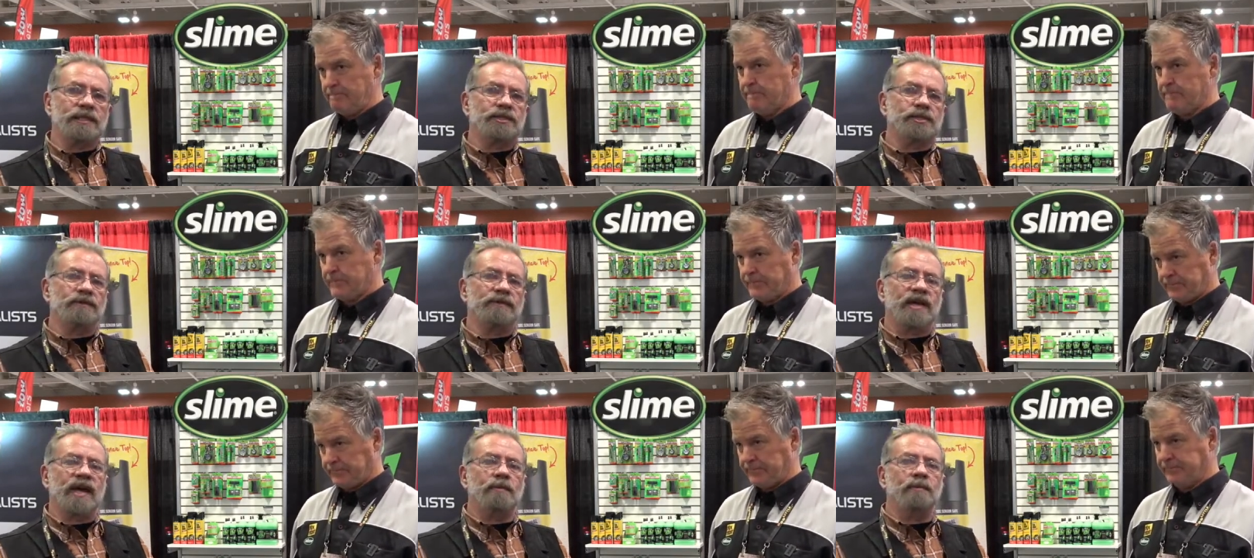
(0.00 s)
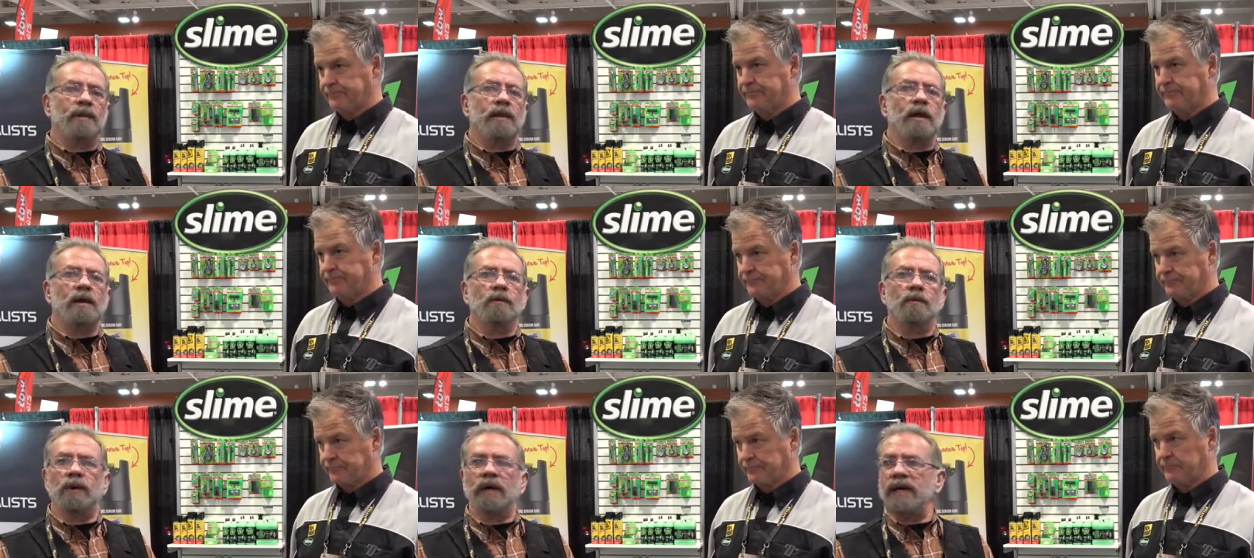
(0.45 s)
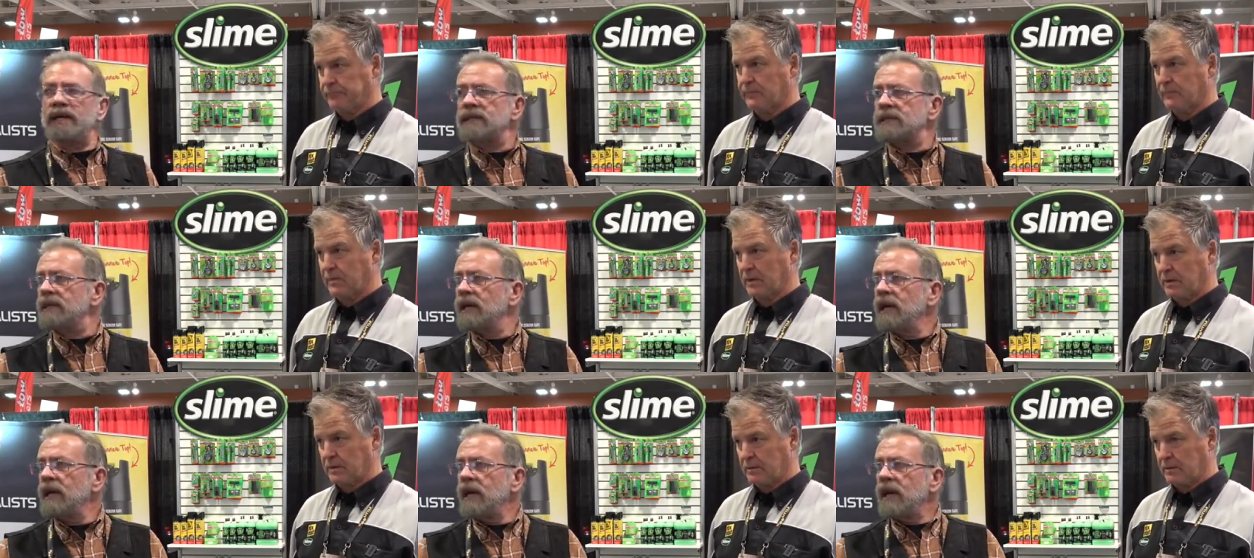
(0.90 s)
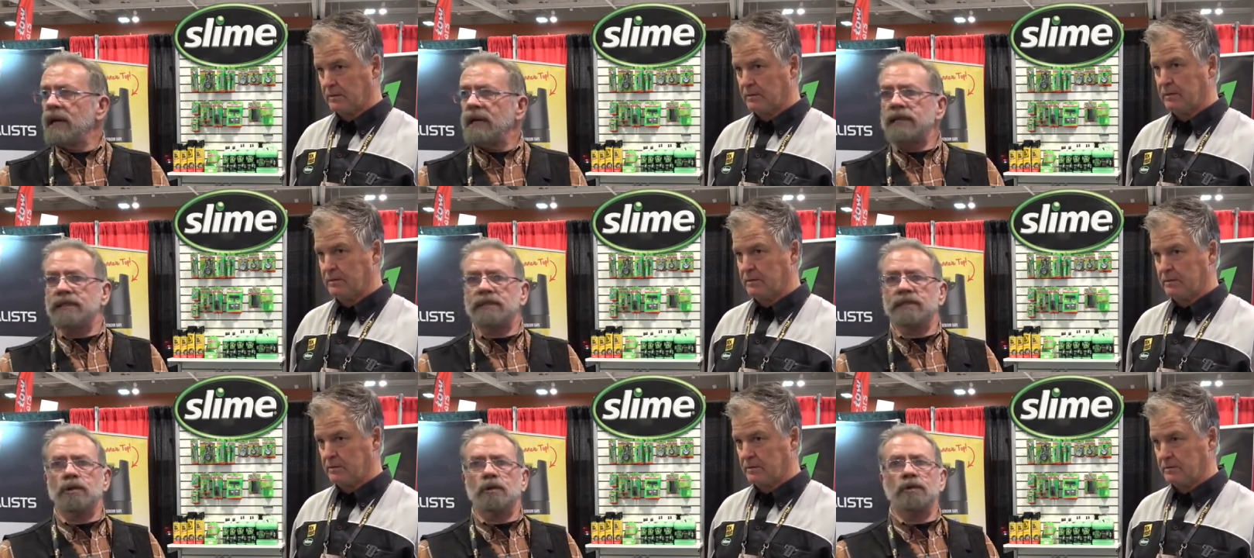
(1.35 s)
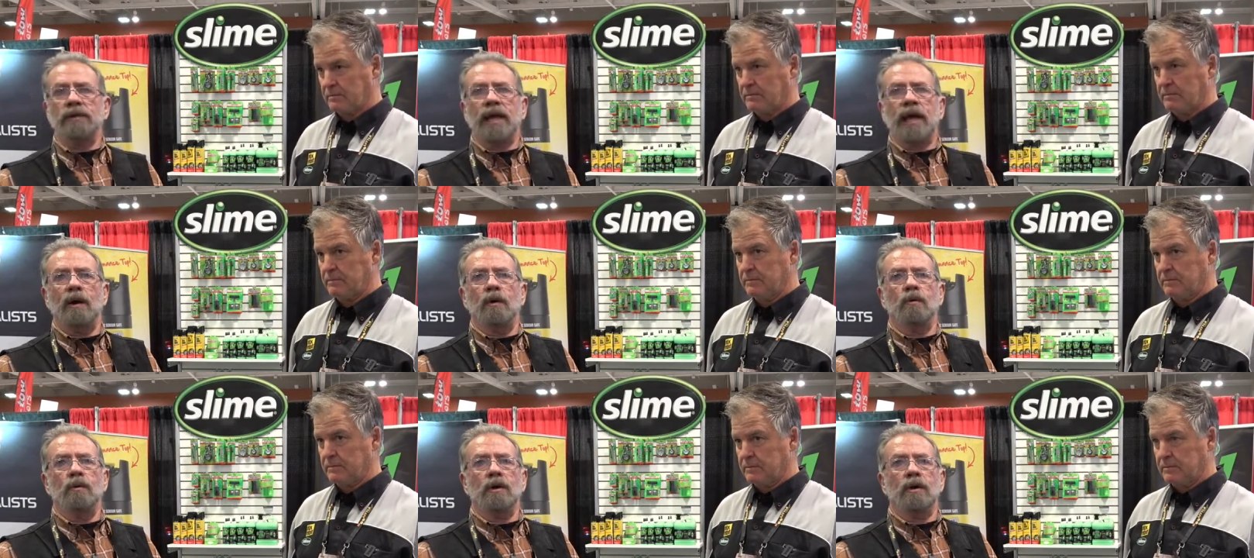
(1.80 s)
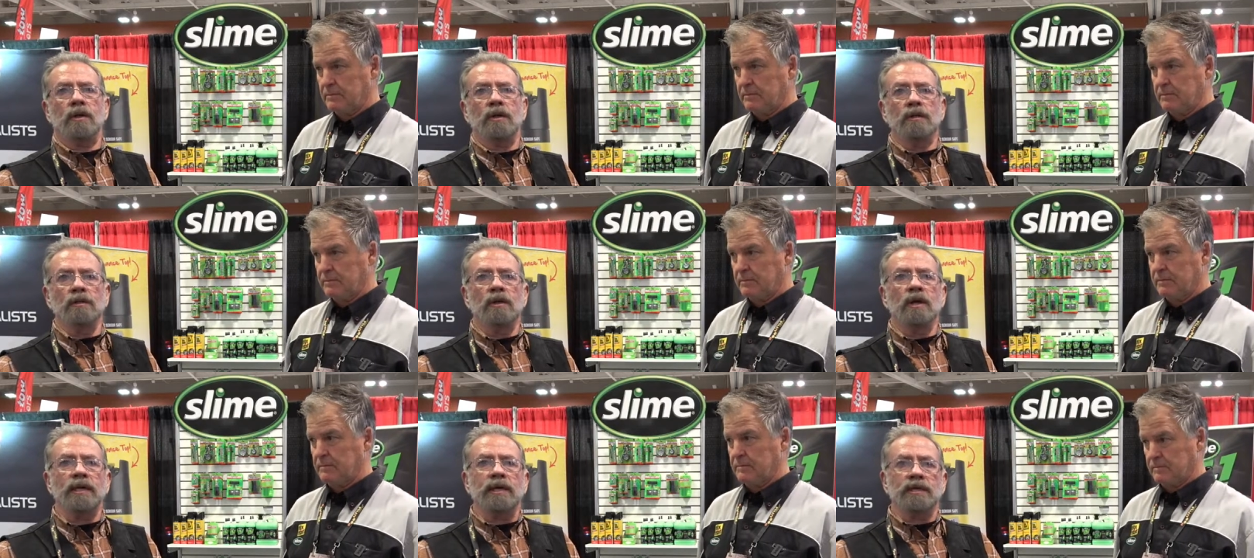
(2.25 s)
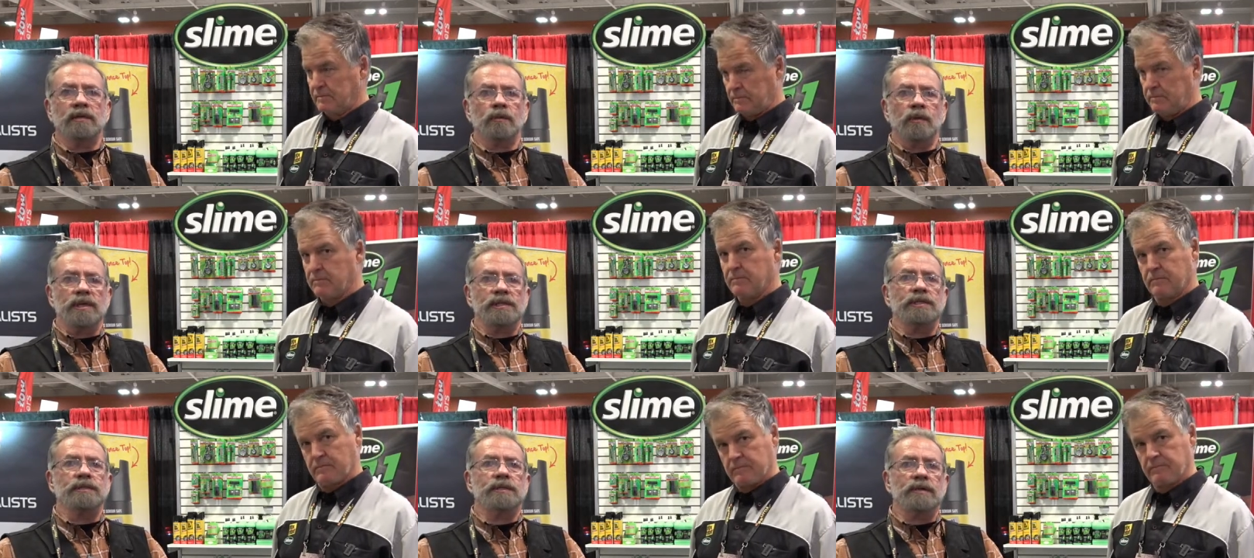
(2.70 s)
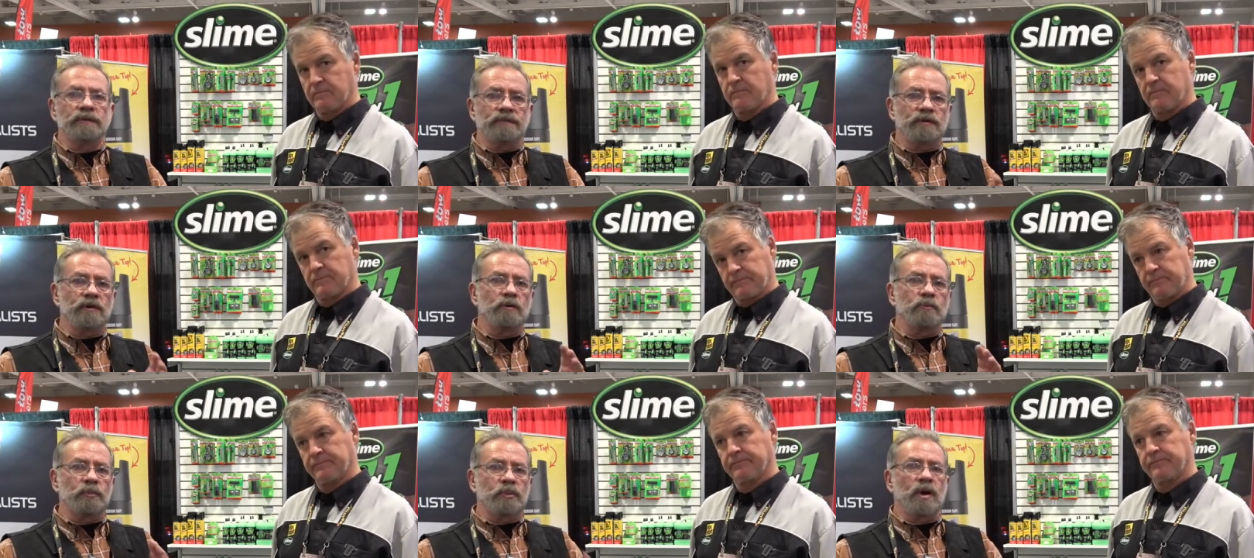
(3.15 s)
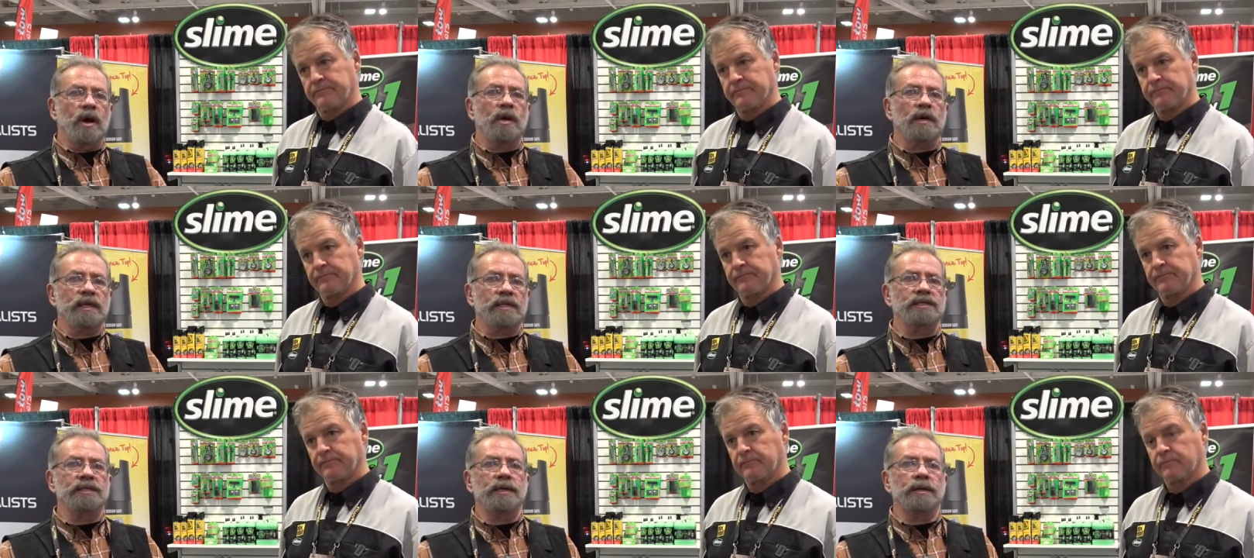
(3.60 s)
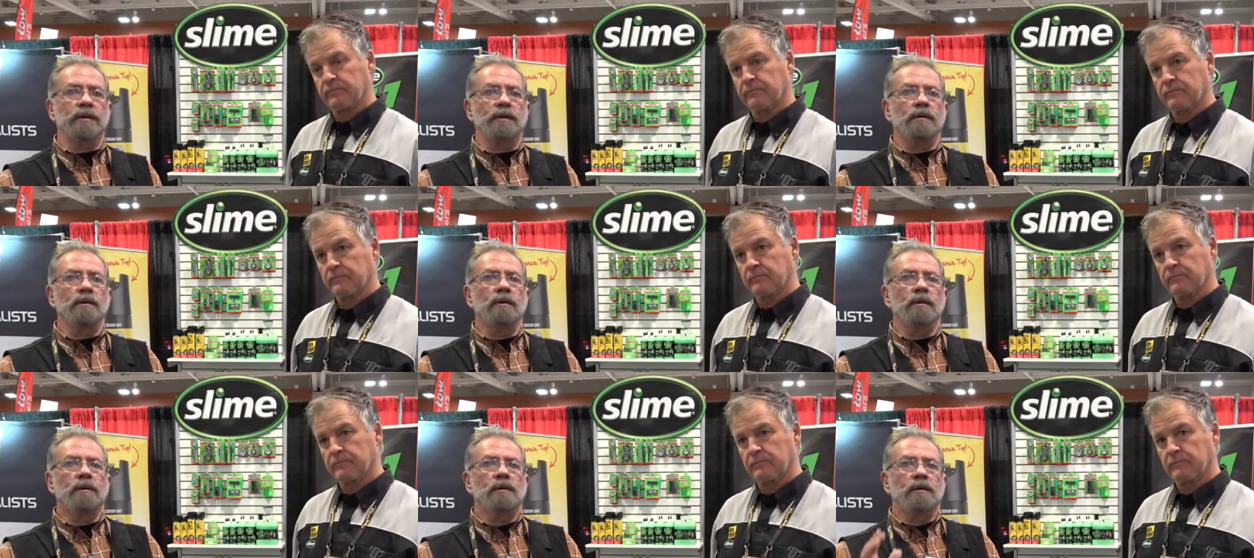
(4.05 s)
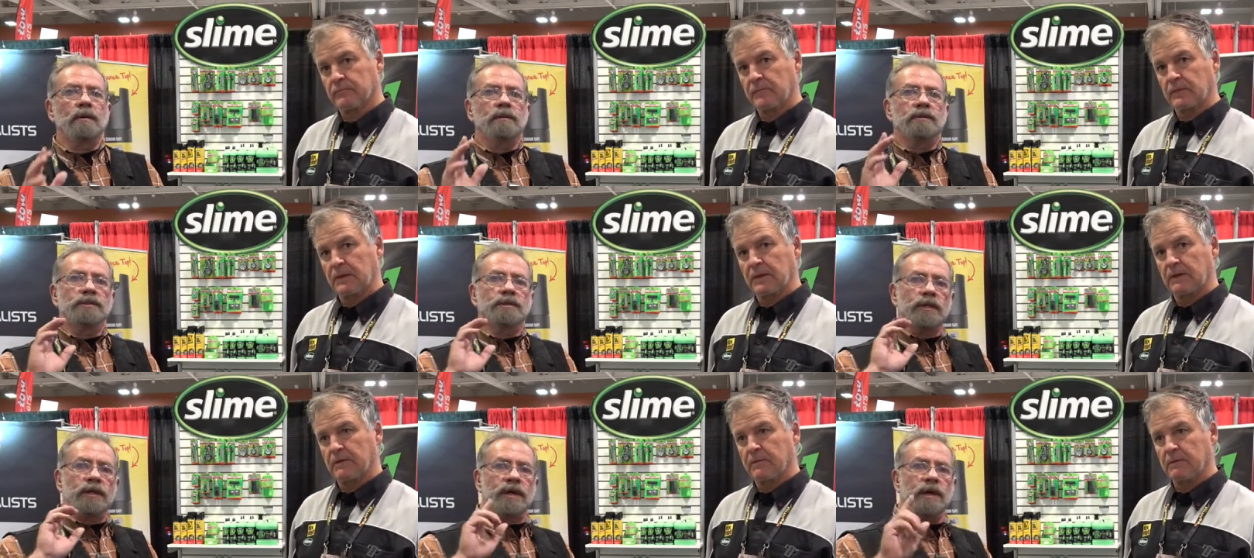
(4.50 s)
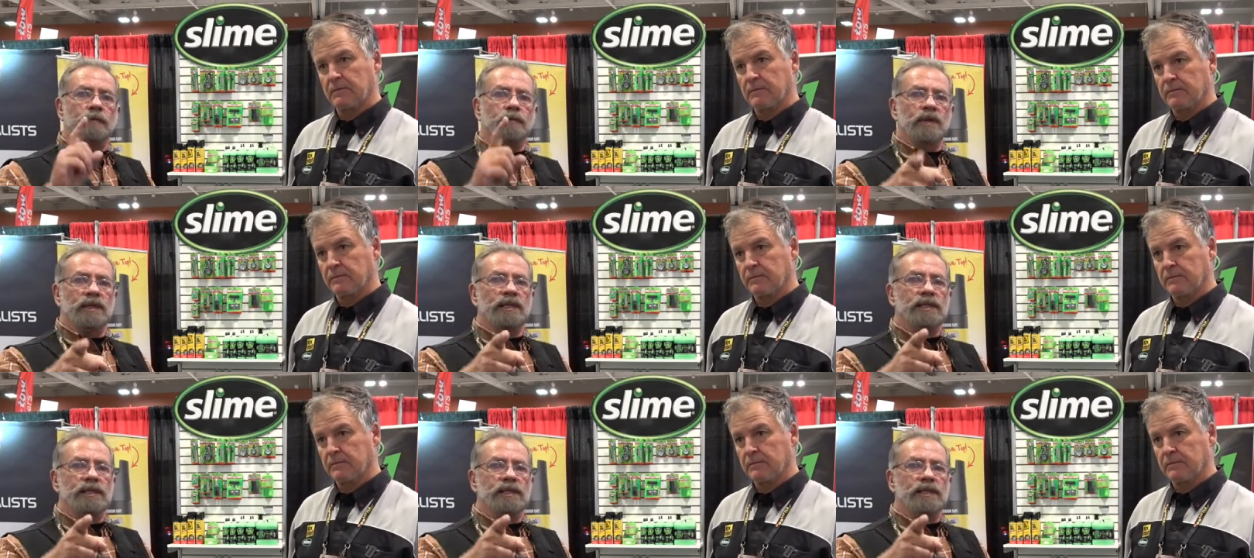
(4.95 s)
Speaker 1: So you've come a long ways, and this is cool. Now we're gonna look at the rest of your products here. So come with